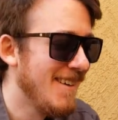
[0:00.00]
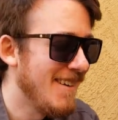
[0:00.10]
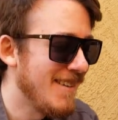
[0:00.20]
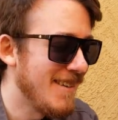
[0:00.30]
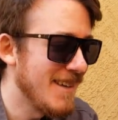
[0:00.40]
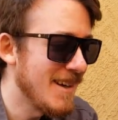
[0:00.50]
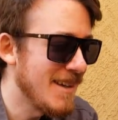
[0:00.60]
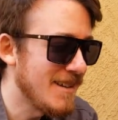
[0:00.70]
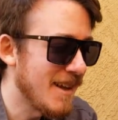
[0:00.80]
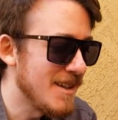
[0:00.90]
And
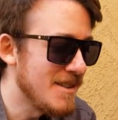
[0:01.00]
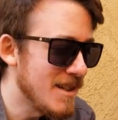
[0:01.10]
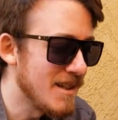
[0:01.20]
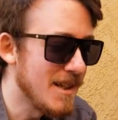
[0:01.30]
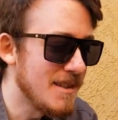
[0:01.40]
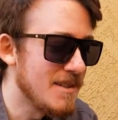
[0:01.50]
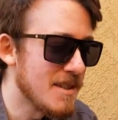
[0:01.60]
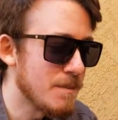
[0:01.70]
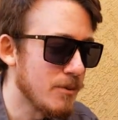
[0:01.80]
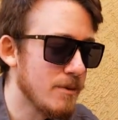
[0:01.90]
I did. I
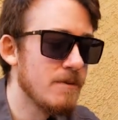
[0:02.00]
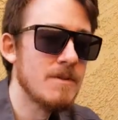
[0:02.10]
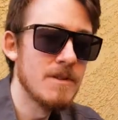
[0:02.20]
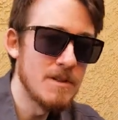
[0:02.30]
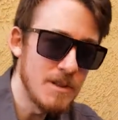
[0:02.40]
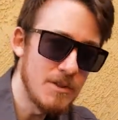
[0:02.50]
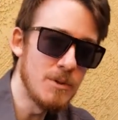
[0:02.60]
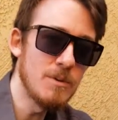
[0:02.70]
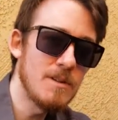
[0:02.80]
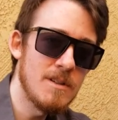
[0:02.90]
disproved the
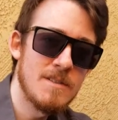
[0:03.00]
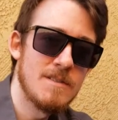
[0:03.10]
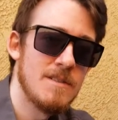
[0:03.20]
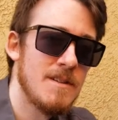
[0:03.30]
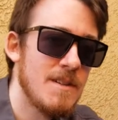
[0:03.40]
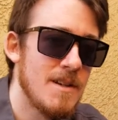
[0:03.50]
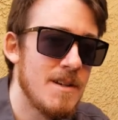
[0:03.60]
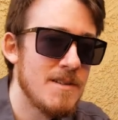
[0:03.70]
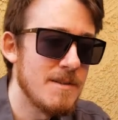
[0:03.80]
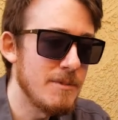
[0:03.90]
dualist
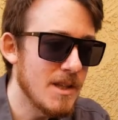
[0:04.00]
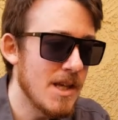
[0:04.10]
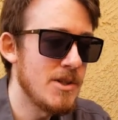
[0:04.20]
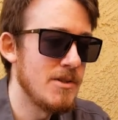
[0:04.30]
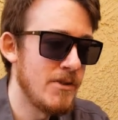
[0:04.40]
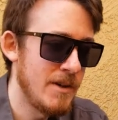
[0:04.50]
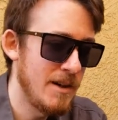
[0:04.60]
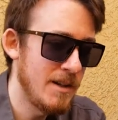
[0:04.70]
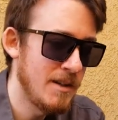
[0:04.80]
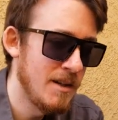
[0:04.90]
simulation
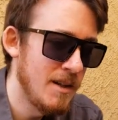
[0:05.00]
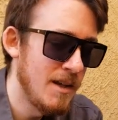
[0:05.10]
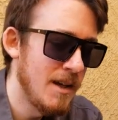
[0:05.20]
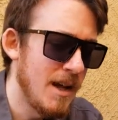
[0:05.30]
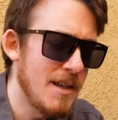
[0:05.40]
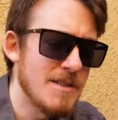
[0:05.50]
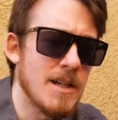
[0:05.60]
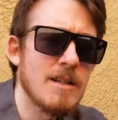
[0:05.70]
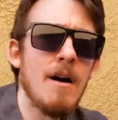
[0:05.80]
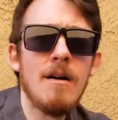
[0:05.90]
theory. And he's
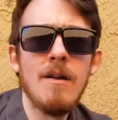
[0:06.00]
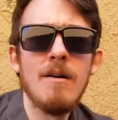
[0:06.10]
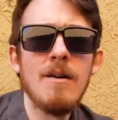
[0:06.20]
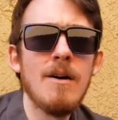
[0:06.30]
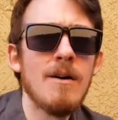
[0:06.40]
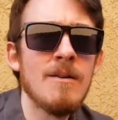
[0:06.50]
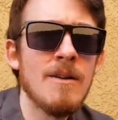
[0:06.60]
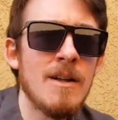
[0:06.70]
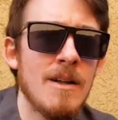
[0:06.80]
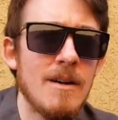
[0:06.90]
like, no,
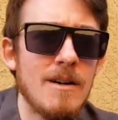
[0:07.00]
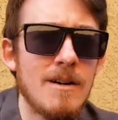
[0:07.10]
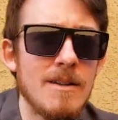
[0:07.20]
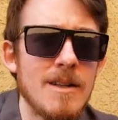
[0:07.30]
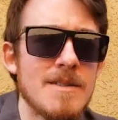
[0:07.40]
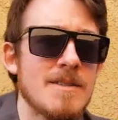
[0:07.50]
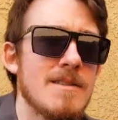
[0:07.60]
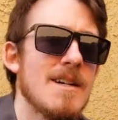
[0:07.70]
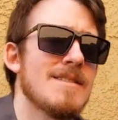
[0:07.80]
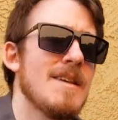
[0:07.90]

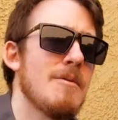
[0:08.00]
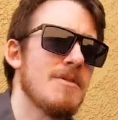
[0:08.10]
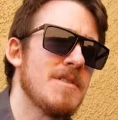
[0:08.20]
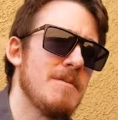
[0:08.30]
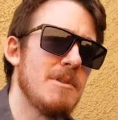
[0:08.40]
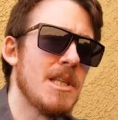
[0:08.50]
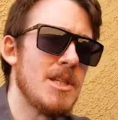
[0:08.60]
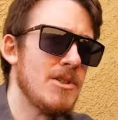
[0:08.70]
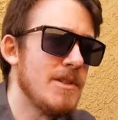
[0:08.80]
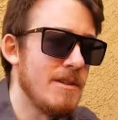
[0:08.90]
that's not what
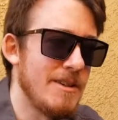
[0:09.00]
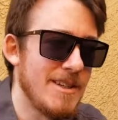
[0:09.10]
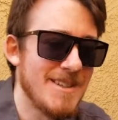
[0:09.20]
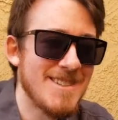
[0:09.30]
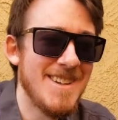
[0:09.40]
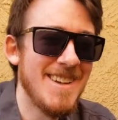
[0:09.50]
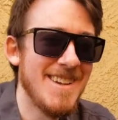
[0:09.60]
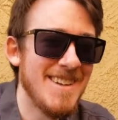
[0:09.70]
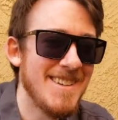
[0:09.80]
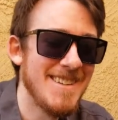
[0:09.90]
simulation theory is.
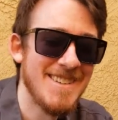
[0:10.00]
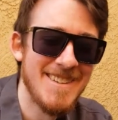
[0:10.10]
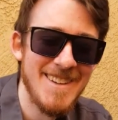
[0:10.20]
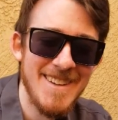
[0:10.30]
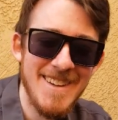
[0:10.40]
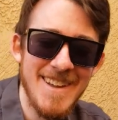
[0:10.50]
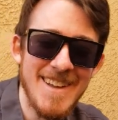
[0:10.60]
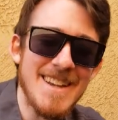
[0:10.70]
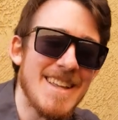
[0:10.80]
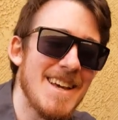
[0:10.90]

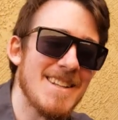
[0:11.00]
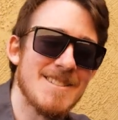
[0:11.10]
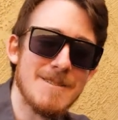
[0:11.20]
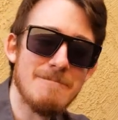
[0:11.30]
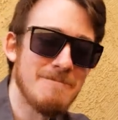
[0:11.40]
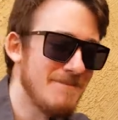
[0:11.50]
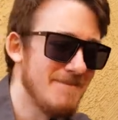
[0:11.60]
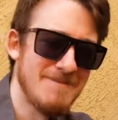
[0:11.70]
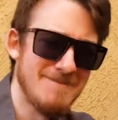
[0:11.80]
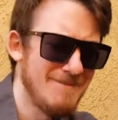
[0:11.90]
And he had some
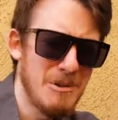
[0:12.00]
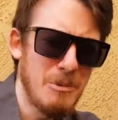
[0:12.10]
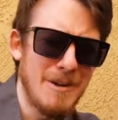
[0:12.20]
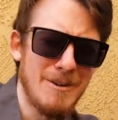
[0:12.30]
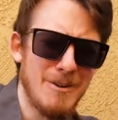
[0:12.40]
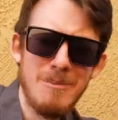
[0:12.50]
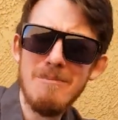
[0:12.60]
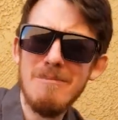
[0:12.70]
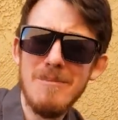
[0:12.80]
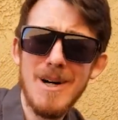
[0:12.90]
weird,
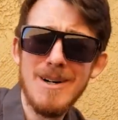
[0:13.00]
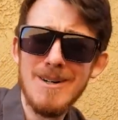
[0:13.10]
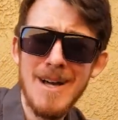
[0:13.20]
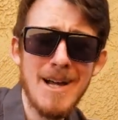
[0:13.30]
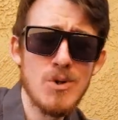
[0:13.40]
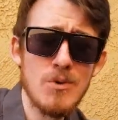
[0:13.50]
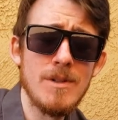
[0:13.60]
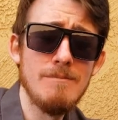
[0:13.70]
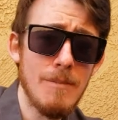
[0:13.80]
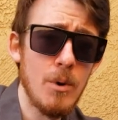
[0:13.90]

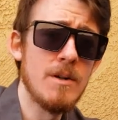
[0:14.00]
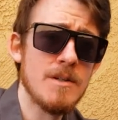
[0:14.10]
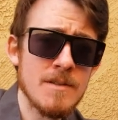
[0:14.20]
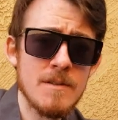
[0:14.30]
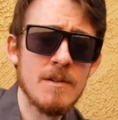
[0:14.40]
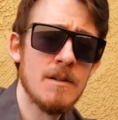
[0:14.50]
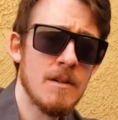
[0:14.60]
actually monist